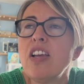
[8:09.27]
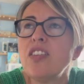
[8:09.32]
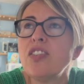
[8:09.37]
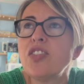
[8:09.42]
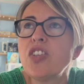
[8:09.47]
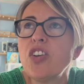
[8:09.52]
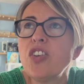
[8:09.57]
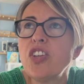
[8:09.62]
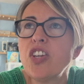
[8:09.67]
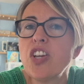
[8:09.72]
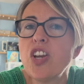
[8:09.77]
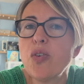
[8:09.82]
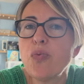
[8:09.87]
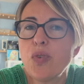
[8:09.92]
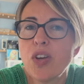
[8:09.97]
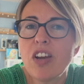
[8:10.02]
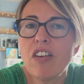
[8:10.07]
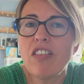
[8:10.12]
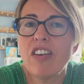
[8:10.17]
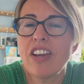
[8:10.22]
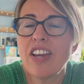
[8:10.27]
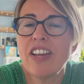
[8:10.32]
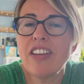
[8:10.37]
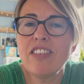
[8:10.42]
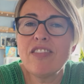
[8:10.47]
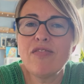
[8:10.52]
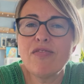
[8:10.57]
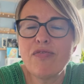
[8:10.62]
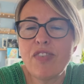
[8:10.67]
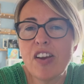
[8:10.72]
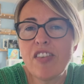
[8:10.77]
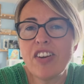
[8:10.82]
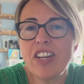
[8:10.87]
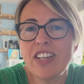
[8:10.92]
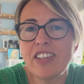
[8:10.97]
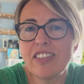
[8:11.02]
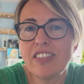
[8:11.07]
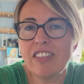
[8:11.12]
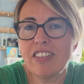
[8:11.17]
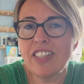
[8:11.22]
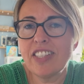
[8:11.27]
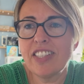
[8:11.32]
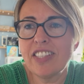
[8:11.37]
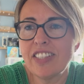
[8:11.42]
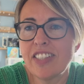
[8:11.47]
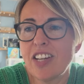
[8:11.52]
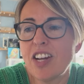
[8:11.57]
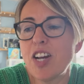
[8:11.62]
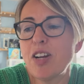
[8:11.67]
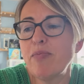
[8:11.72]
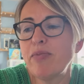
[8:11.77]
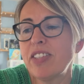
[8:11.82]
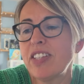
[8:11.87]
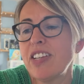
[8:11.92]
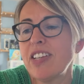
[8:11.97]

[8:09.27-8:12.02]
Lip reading: So, you know, we are in very exciting times.